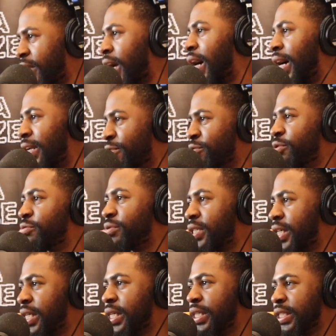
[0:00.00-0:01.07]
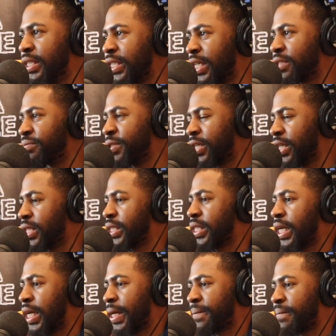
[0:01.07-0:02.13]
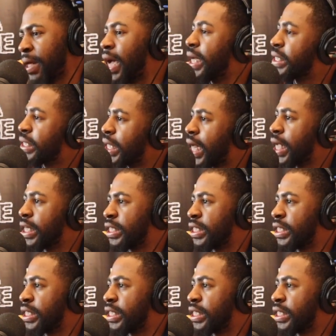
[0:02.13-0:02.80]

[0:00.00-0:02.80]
I'll do 2T just because, like, how I said, how